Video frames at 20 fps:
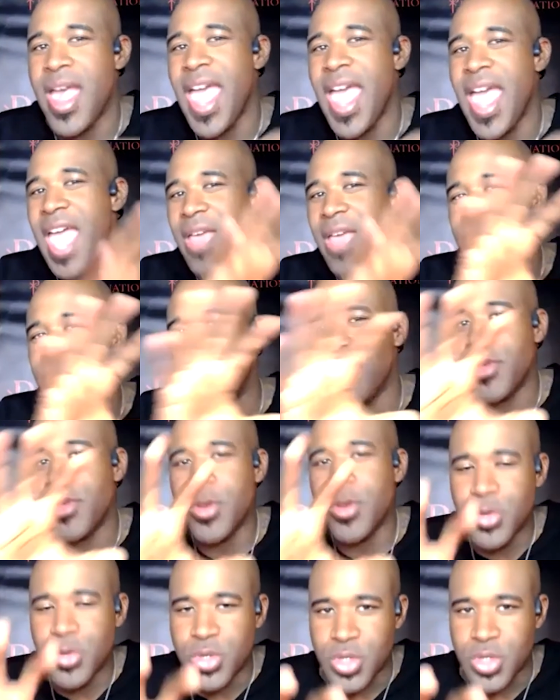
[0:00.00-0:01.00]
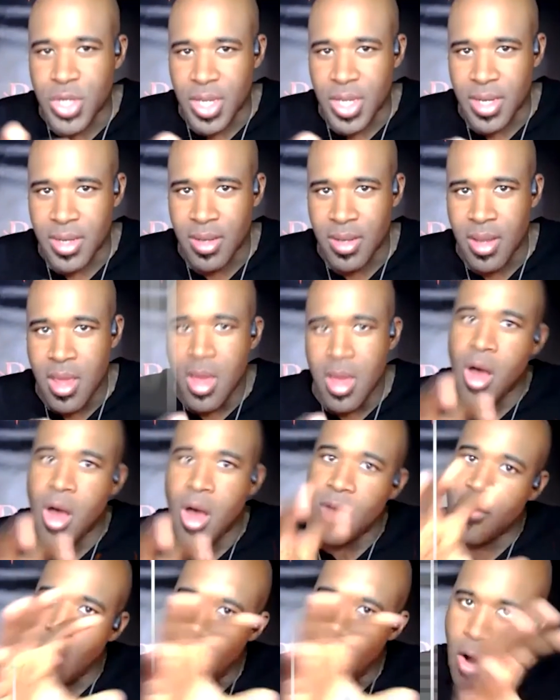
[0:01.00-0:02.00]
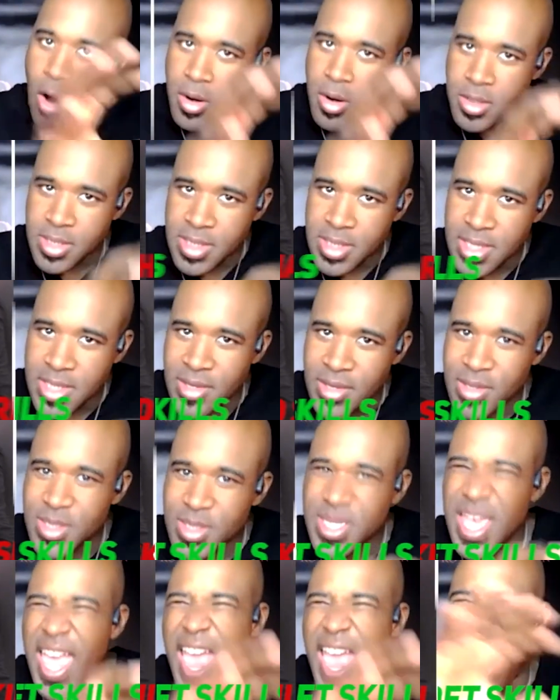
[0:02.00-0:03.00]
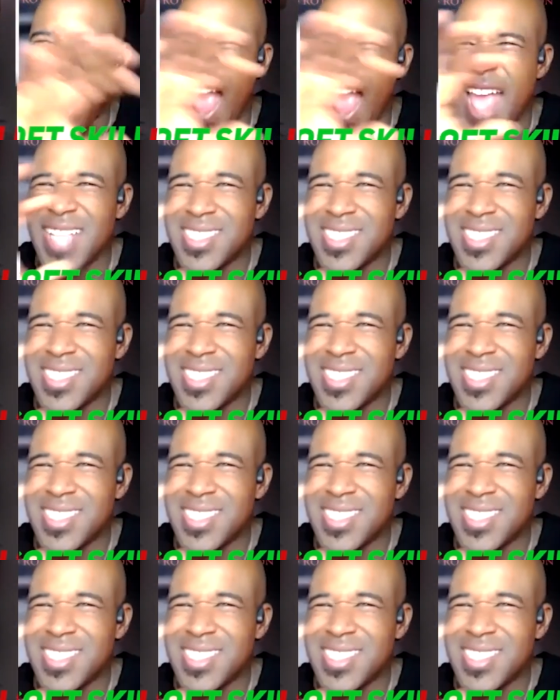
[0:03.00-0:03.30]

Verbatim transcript: a fusion of hard skills and